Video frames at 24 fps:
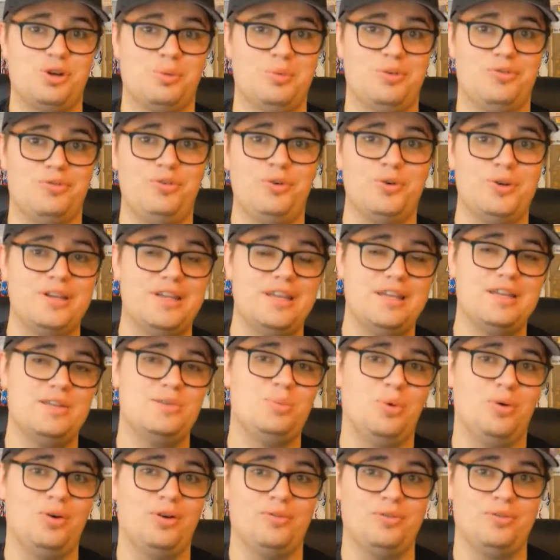Mifune, he's
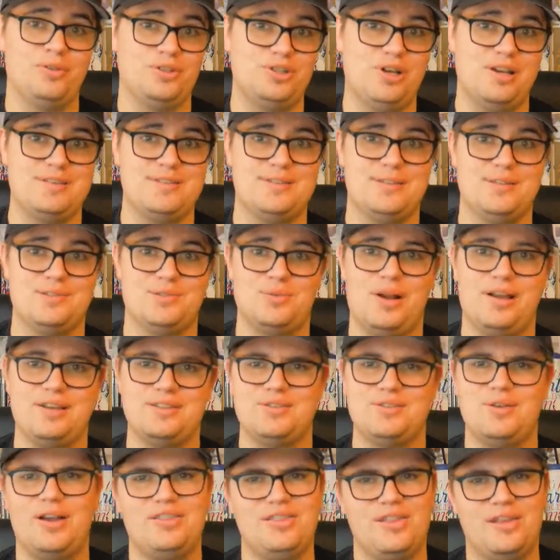more of the justice, right?
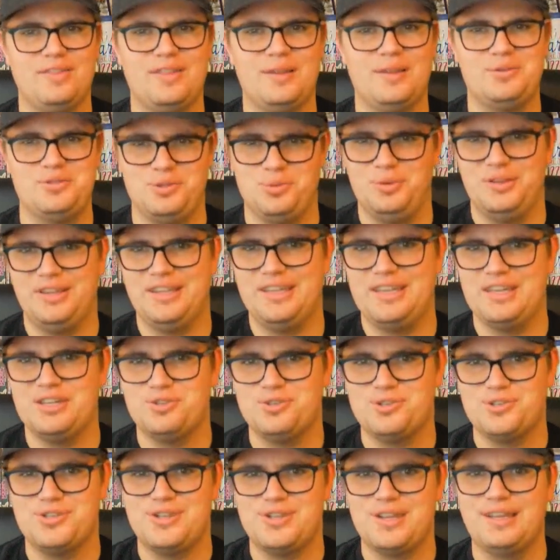So I thought that was a really
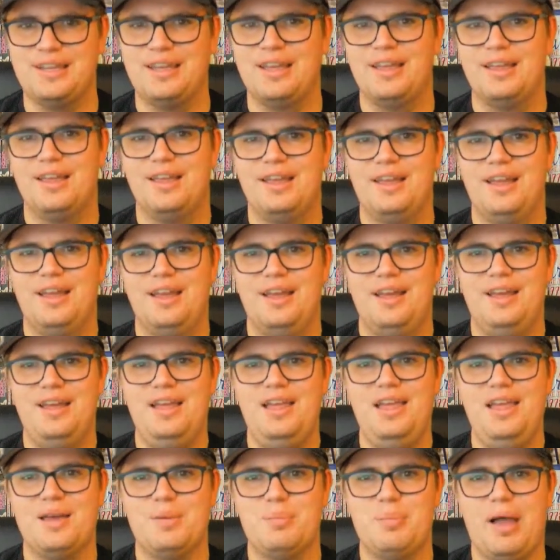interesting
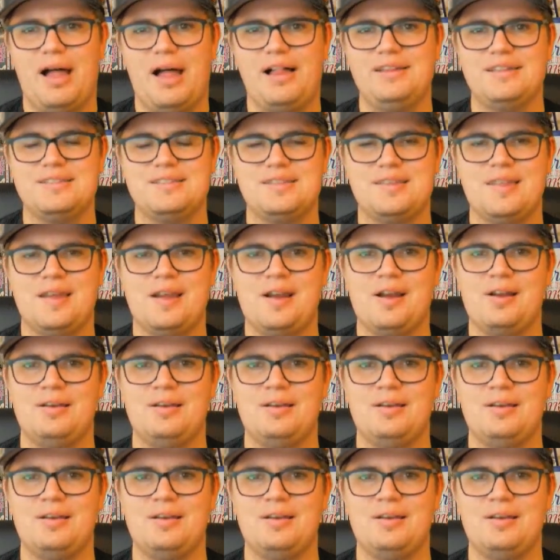balance there.